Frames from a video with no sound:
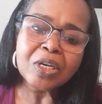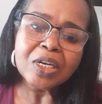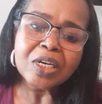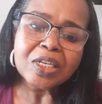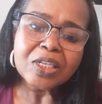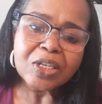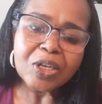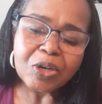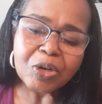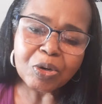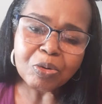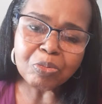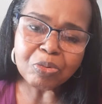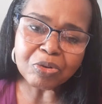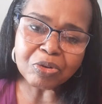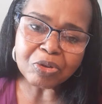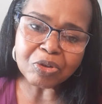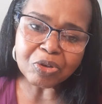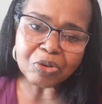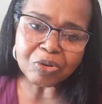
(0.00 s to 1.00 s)
So I hope you
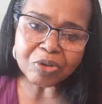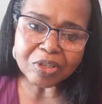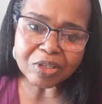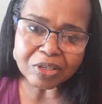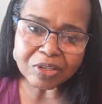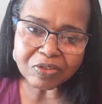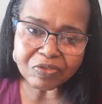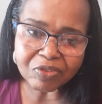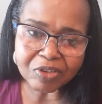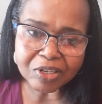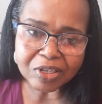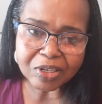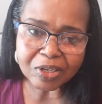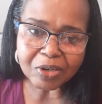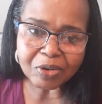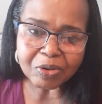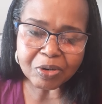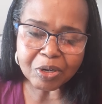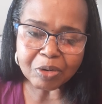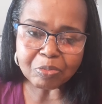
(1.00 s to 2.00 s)
enjoyed this
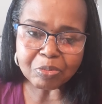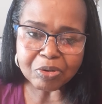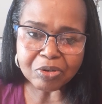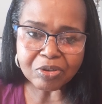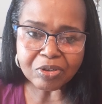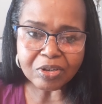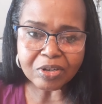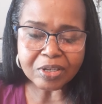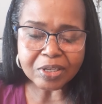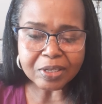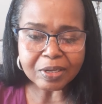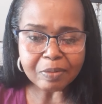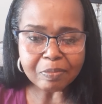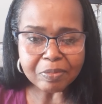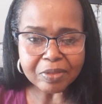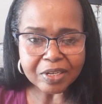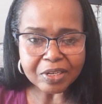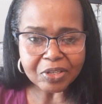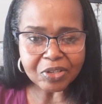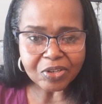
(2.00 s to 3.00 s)
video. I hope you saw something
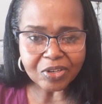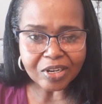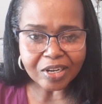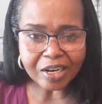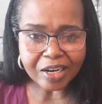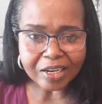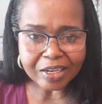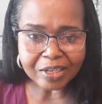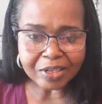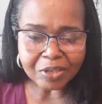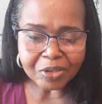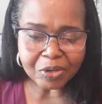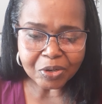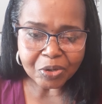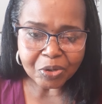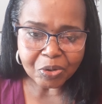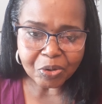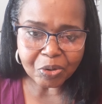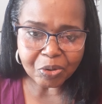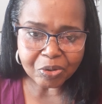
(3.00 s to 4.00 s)
that you like
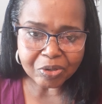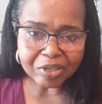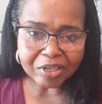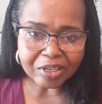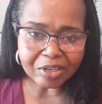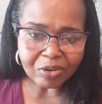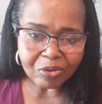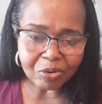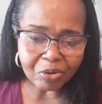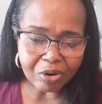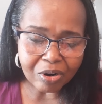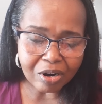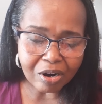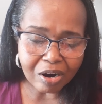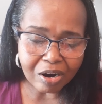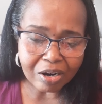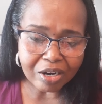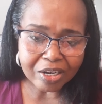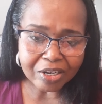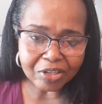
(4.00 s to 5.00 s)
or
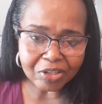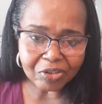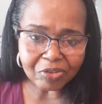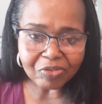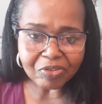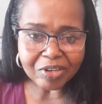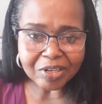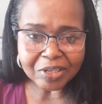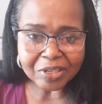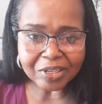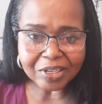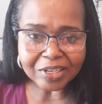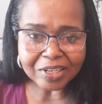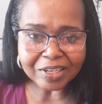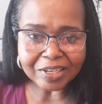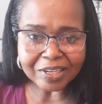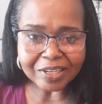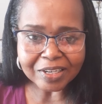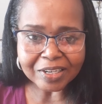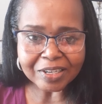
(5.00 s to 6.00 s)
are interested
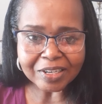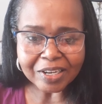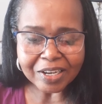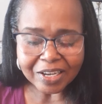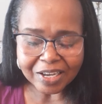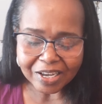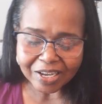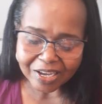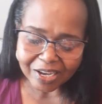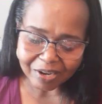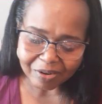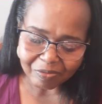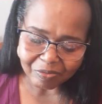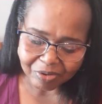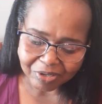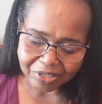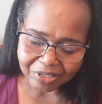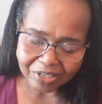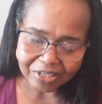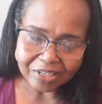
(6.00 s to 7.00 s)
in. And
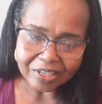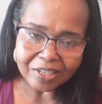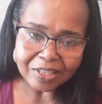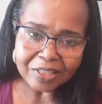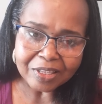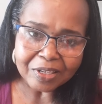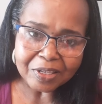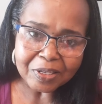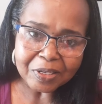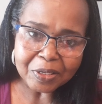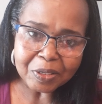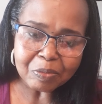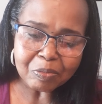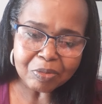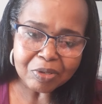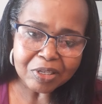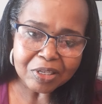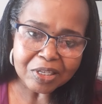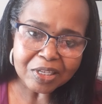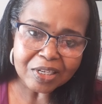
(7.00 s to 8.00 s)
once again, this is
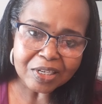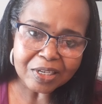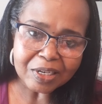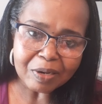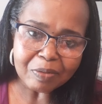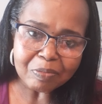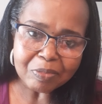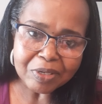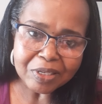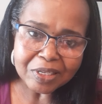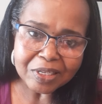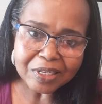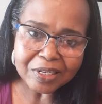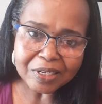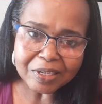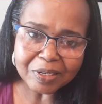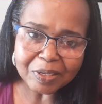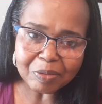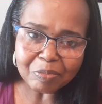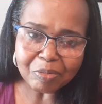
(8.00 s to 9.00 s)
Miss T at ms.t
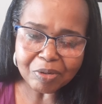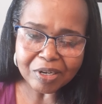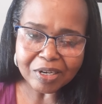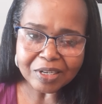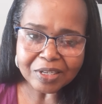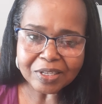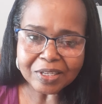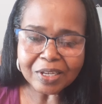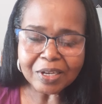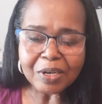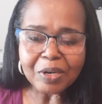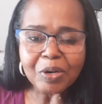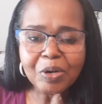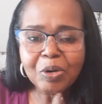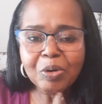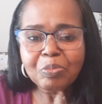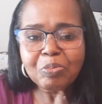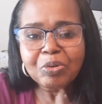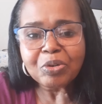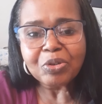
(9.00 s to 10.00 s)
is blessed.
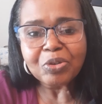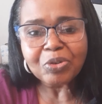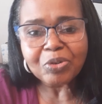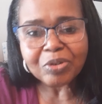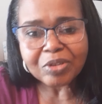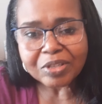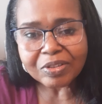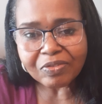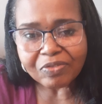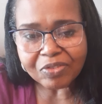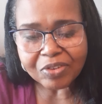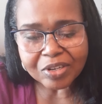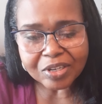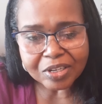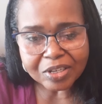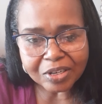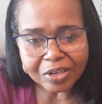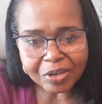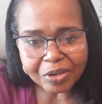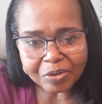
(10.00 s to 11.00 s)
Hope you enjoyed the
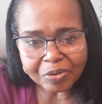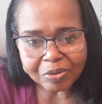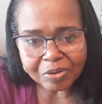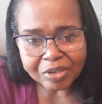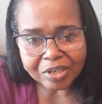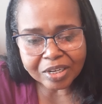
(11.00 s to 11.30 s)
video.